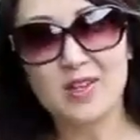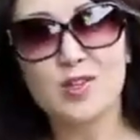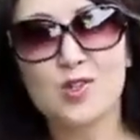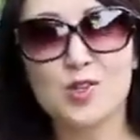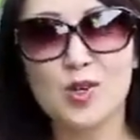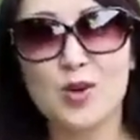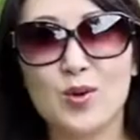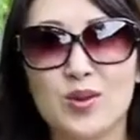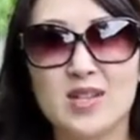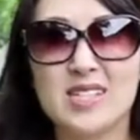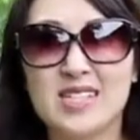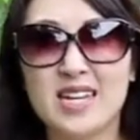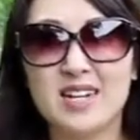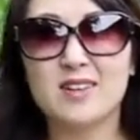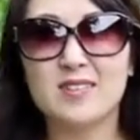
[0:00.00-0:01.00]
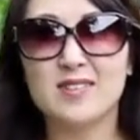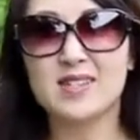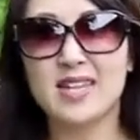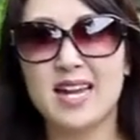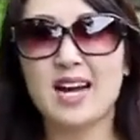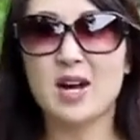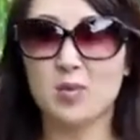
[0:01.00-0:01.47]
So instead of
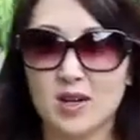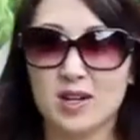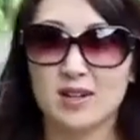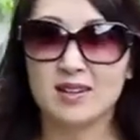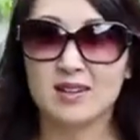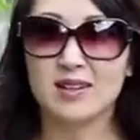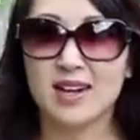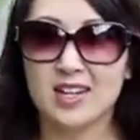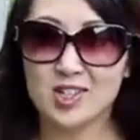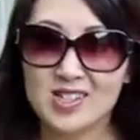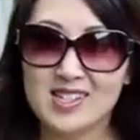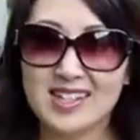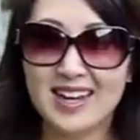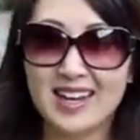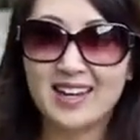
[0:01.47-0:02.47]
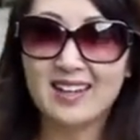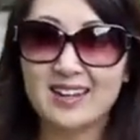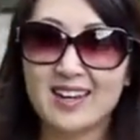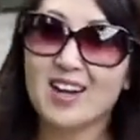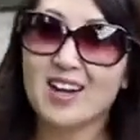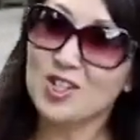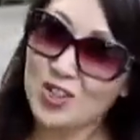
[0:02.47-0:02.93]
saying I will, I just say,
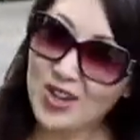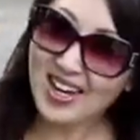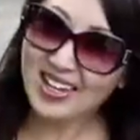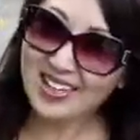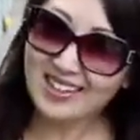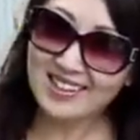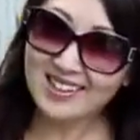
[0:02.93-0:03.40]
I'll try.